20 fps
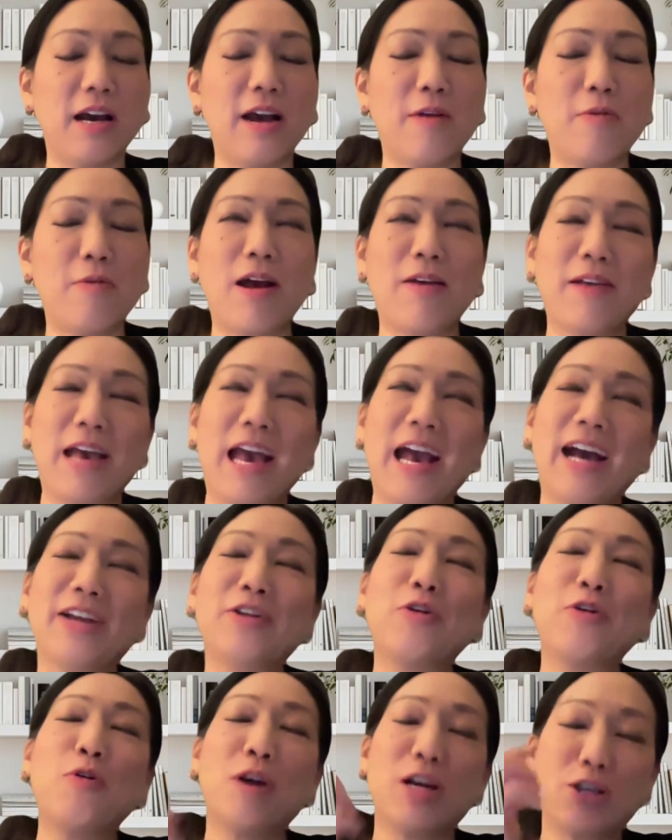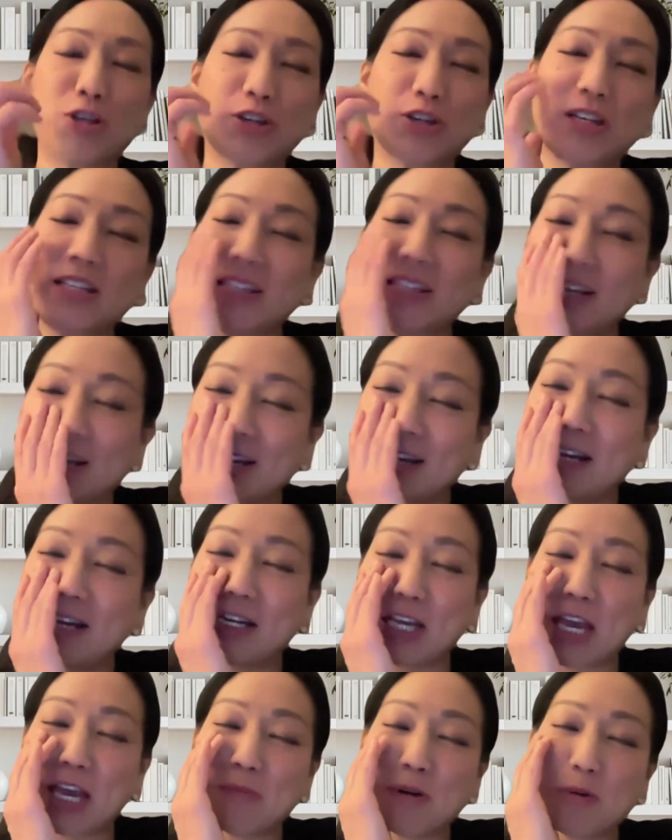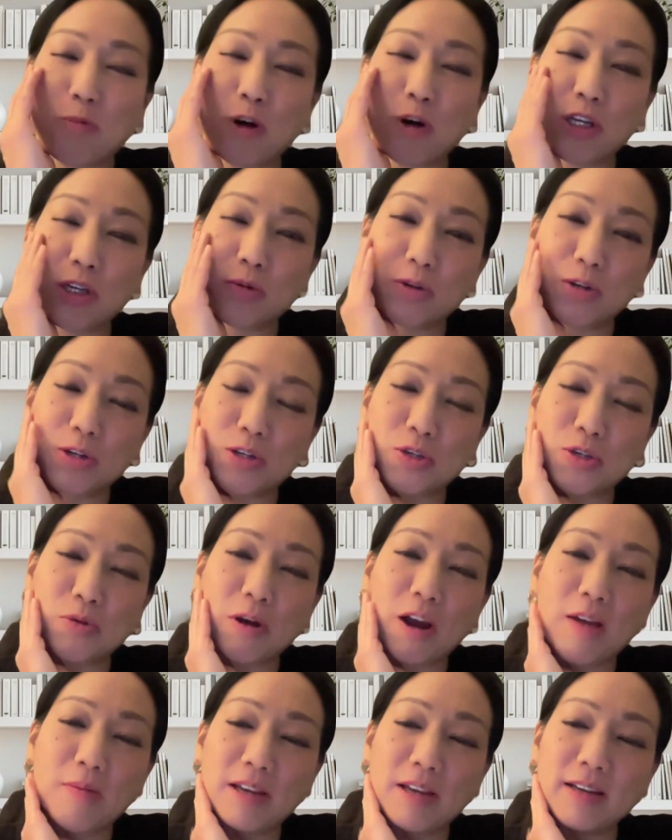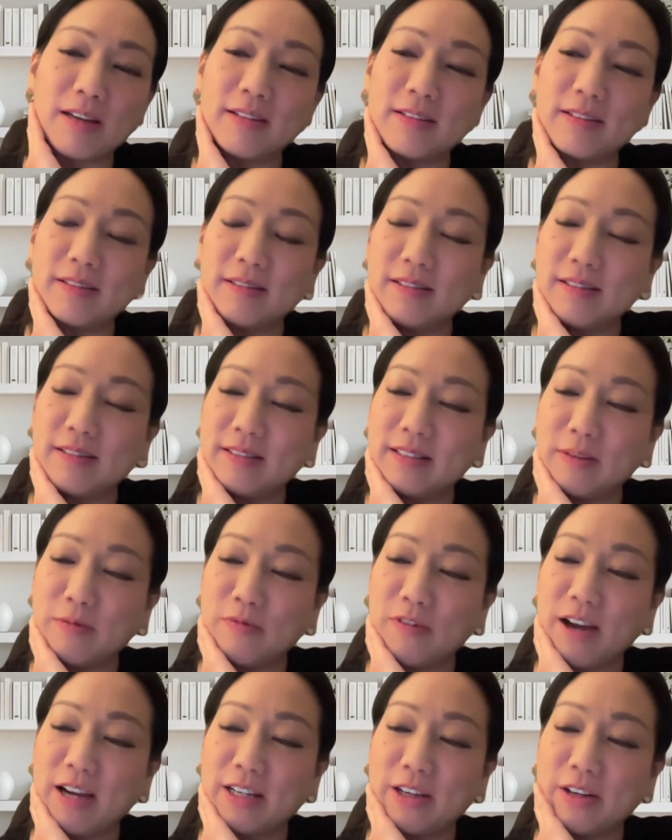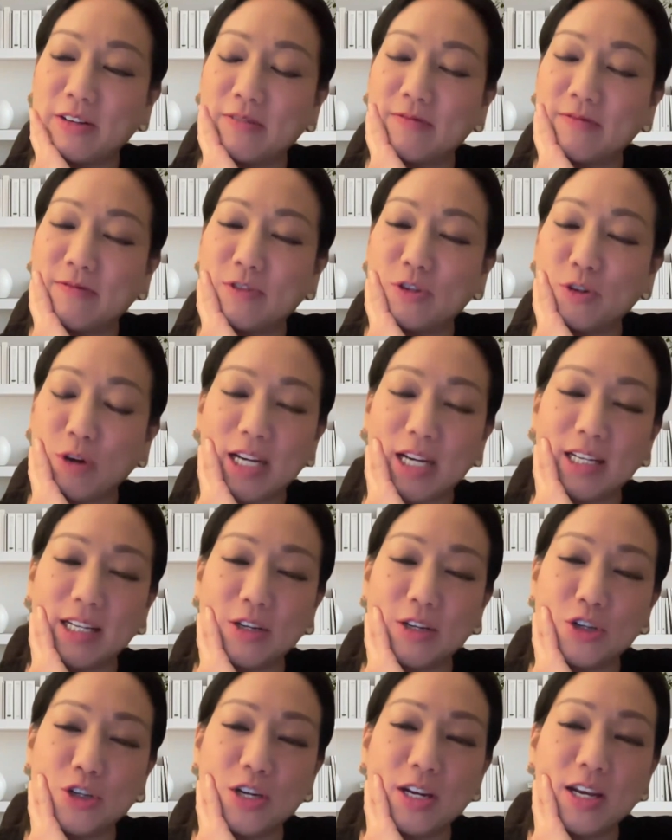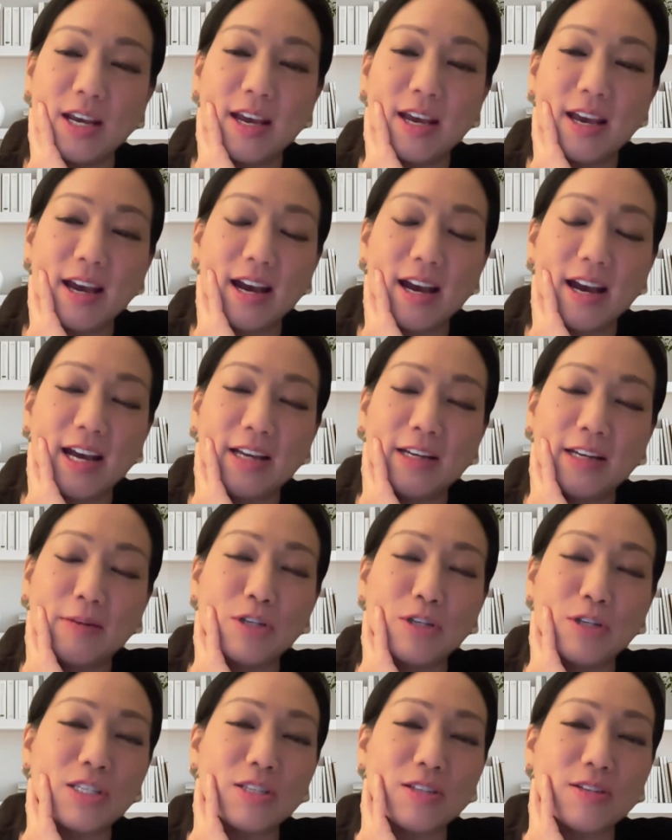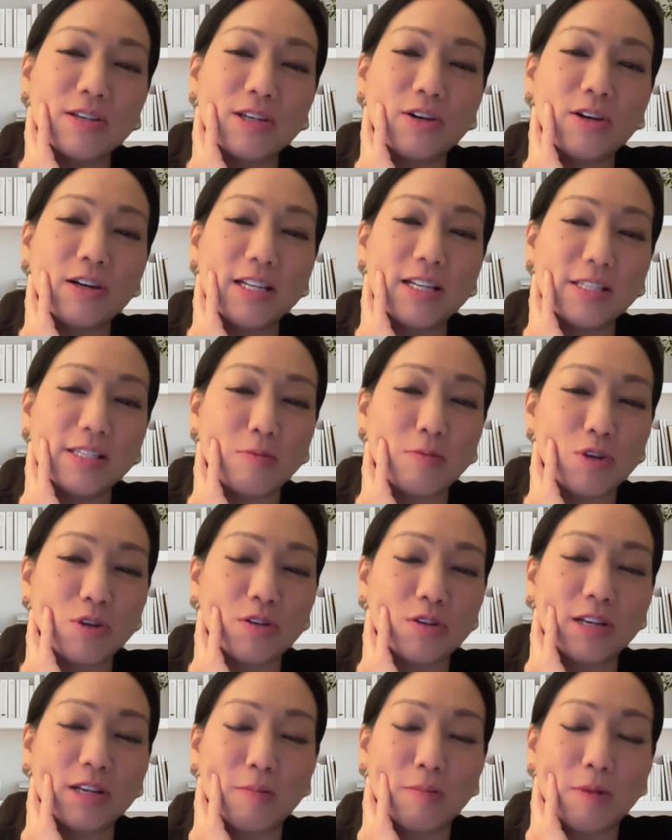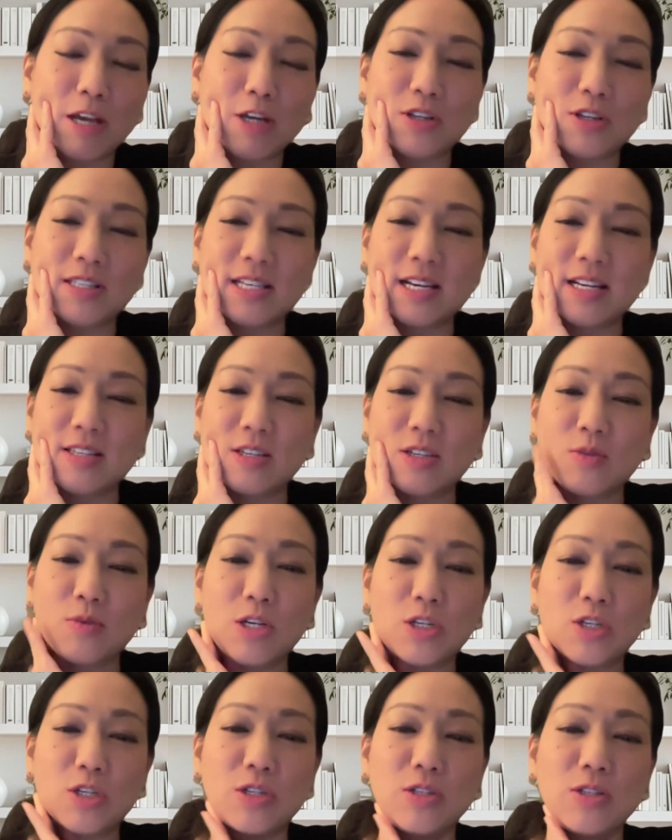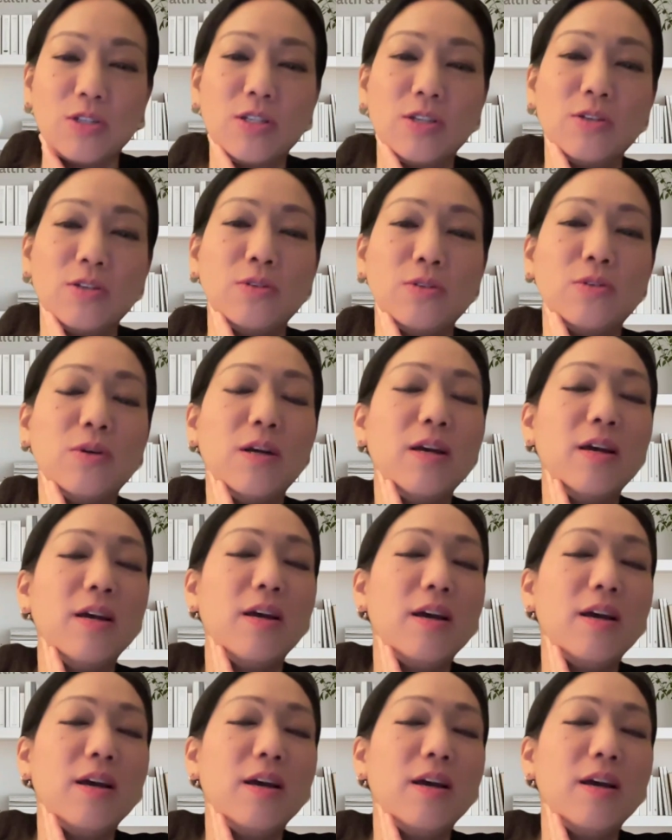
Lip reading: I had a question that kind of came up while you were describing lymphatic drainage, and I'm just curious. I'm sure a lot of patients ask this question too.